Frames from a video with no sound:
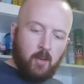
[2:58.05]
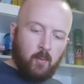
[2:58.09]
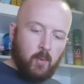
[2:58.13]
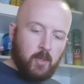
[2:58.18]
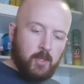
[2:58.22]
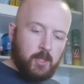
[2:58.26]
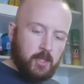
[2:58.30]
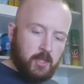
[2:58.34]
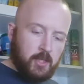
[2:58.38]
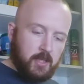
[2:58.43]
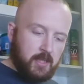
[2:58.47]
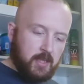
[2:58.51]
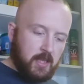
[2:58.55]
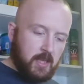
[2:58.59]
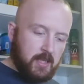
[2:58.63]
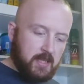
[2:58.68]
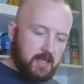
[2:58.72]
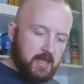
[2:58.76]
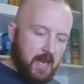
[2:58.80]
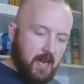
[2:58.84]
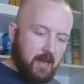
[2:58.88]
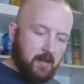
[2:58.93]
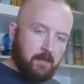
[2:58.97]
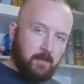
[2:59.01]
which is
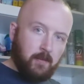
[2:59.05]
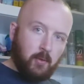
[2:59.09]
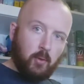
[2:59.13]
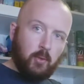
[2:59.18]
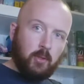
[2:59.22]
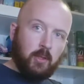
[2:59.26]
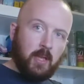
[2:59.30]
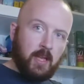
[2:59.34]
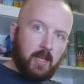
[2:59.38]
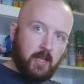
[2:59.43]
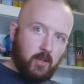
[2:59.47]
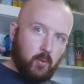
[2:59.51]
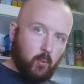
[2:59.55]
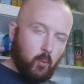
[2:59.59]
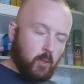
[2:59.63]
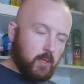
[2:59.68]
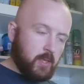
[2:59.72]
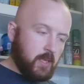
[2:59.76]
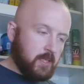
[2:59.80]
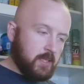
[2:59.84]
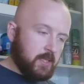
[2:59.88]
not a full-length one.